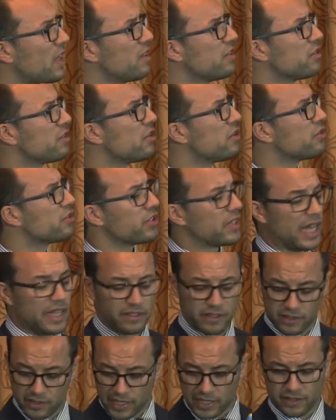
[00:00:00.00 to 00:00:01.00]
So
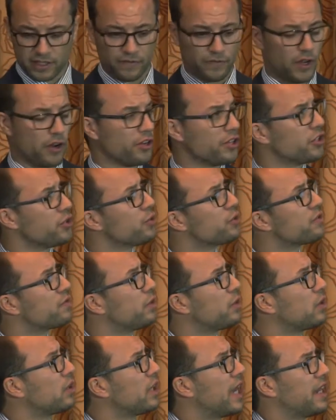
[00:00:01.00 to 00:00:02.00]
that's a very
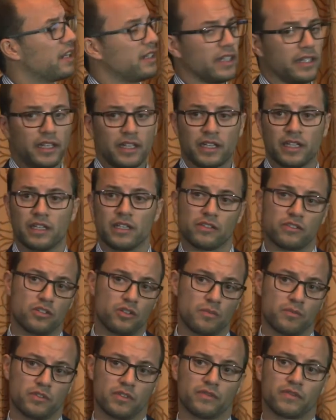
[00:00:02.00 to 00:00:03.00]
useful analytic in
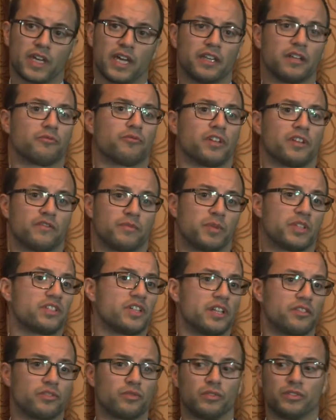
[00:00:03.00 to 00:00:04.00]
terms of getting rid of
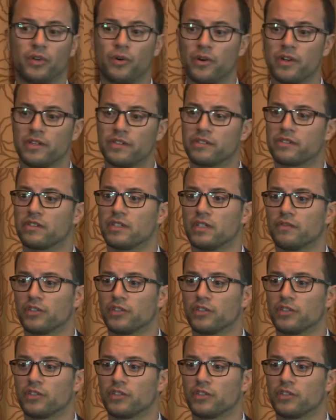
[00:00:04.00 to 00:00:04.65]
potential noise.